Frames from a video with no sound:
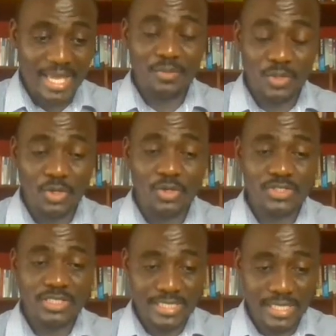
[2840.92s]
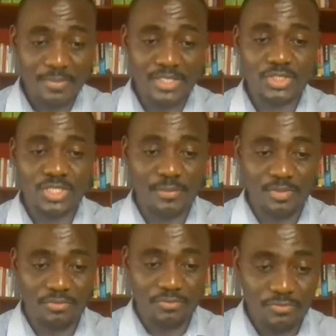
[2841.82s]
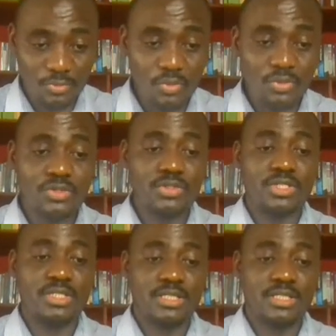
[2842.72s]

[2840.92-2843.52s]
am not damaged. I'm a full